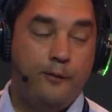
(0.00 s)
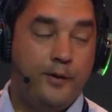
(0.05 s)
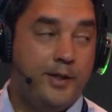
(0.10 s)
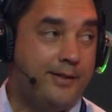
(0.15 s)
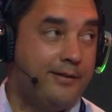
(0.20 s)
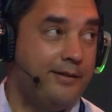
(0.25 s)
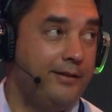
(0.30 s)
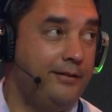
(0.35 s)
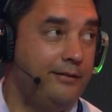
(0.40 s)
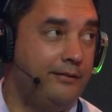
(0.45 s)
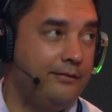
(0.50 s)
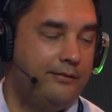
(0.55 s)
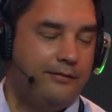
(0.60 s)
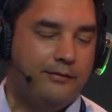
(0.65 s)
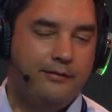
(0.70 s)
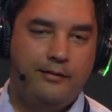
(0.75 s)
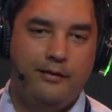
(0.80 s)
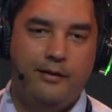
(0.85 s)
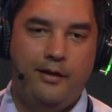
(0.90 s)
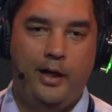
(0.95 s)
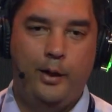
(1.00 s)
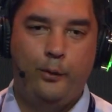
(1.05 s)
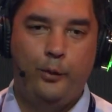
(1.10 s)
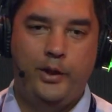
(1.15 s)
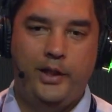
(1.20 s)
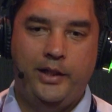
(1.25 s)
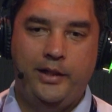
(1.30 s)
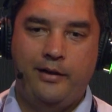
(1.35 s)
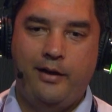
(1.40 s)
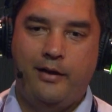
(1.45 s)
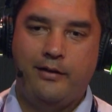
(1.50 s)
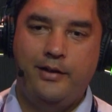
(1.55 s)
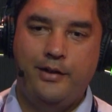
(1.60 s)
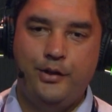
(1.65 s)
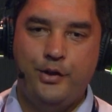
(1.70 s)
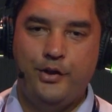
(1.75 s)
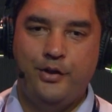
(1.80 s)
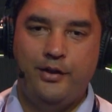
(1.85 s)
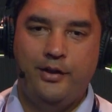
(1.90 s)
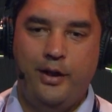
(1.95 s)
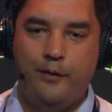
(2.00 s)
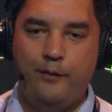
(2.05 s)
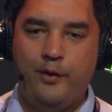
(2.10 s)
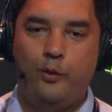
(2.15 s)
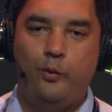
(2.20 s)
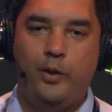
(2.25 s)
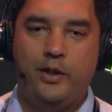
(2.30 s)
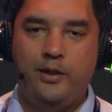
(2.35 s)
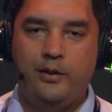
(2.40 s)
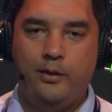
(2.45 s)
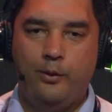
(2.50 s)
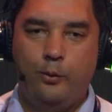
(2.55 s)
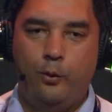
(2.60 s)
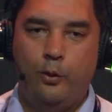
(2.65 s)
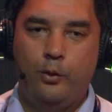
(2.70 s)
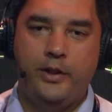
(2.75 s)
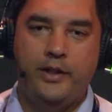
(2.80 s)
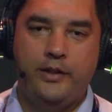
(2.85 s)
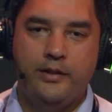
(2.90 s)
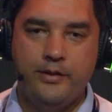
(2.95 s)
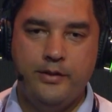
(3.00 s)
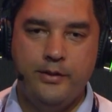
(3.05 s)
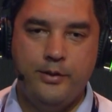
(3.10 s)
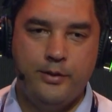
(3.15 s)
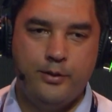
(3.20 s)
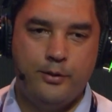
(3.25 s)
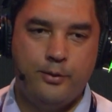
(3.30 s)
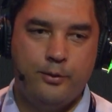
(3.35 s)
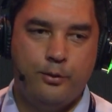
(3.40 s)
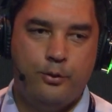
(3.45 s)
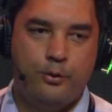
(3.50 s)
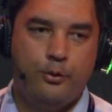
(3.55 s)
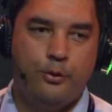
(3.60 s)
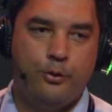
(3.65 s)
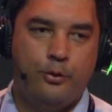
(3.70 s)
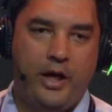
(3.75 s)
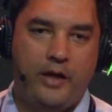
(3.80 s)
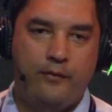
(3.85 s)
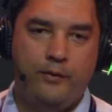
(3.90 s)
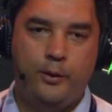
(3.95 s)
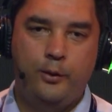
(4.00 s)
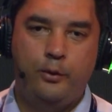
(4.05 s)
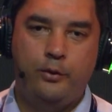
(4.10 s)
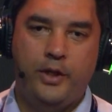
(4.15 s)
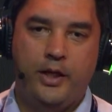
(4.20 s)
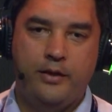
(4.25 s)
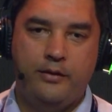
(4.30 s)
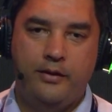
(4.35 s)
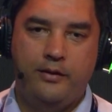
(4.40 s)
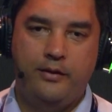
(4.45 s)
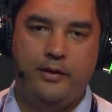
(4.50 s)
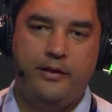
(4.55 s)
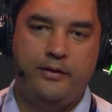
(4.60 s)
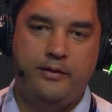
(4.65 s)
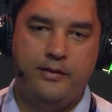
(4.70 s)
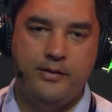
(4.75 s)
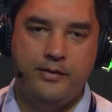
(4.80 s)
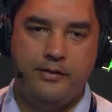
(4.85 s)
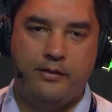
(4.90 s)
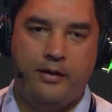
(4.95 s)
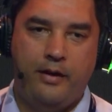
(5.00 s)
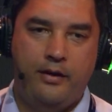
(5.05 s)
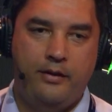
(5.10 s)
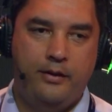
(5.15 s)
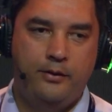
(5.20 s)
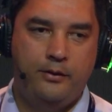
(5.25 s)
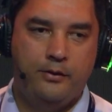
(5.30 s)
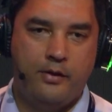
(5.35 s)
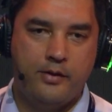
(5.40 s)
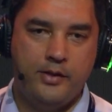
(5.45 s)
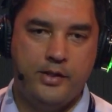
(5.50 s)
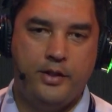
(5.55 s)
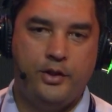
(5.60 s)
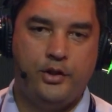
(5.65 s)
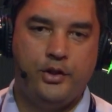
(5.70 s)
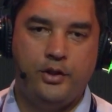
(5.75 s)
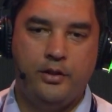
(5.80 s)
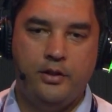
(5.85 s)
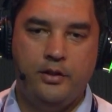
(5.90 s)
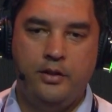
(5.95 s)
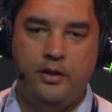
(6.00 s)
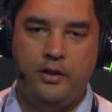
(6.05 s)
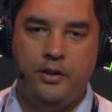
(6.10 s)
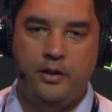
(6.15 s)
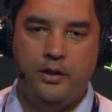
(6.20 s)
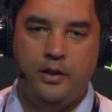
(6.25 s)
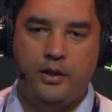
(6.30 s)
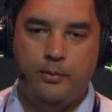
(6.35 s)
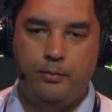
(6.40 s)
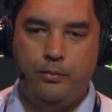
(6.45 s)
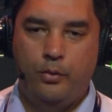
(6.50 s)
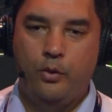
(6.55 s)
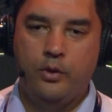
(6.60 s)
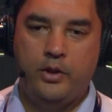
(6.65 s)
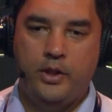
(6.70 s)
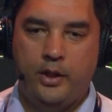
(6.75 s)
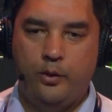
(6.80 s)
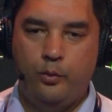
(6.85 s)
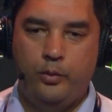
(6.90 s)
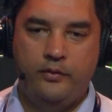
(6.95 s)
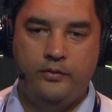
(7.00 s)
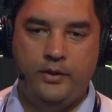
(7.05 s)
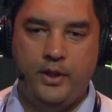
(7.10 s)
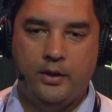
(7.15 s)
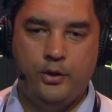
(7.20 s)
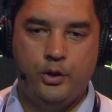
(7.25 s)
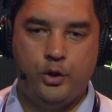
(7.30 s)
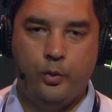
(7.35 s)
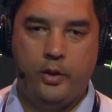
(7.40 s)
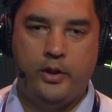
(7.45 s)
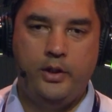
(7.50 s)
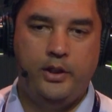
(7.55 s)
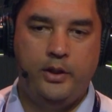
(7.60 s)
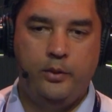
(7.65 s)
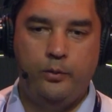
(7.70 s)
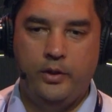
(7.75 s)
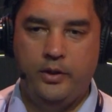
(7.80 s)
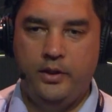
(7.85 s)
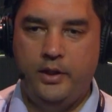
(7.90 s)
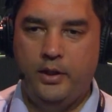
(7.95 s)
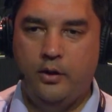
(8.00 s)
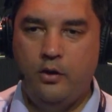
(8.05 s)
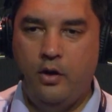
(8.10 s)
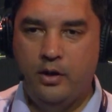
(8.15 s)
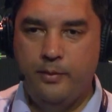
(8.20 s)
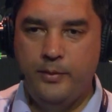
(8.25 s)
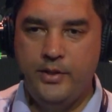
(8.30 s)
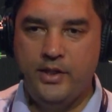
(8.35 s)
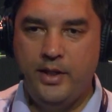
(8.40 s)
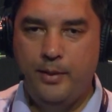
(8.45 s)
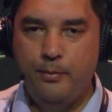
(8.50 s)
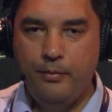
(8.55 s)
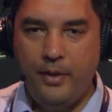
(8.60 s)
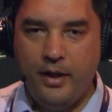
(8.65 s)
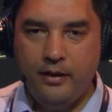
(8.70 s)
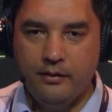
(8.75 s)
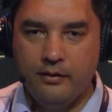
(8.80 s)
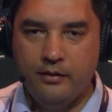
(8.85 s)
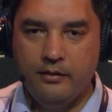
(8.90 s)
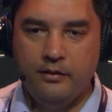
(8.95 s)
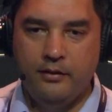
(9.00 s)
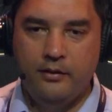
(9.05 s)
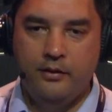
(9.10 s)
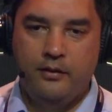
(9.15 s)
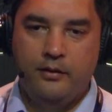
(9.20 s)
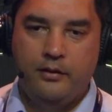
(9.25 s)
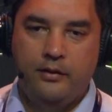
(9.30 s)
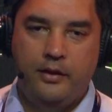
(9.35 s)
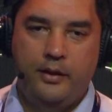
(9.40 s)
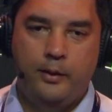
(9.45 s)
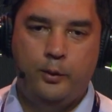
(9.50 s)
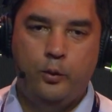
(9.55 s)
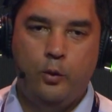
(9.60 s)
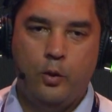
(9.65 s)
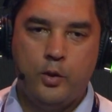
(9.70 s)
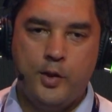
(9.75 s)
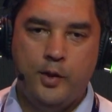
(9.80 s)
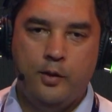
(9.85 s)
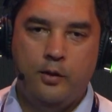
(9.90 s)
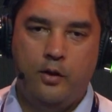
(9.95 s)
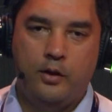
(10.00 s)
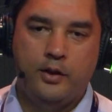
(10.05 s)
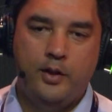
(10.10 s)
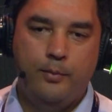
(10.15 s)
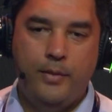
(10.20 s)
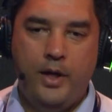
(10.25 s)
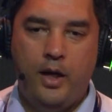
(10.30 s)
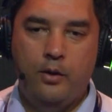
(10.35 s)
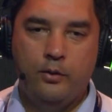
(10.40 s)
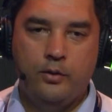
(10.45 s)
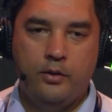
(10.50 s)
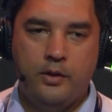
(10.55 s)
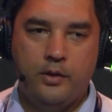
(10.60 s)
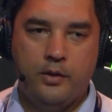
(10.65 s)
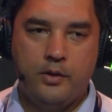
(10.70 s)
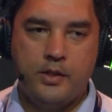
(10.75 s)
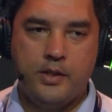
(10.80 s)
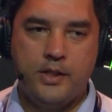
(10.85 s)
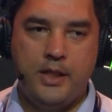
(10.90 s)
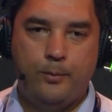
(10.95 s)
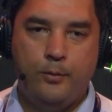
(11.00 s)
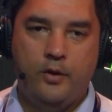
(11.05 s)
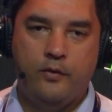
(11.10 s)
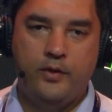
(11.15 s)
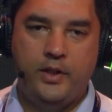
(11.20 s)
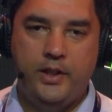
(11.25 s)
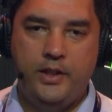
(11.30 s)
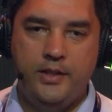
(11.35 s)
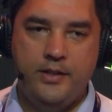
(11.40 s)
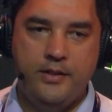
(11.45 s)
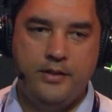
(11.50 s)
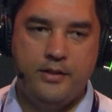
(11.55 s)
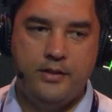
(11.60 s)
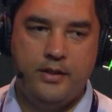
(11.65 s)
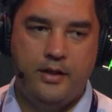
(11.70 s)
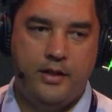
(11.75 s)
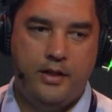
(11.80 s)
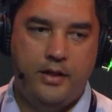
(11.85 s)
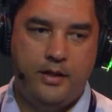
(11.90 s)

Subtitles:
firstly, I would encourage everyone in the audience to have a look at the latest Trade-in Transition report that we've done jointly with the Economist Impact. It talks a lot about some of these,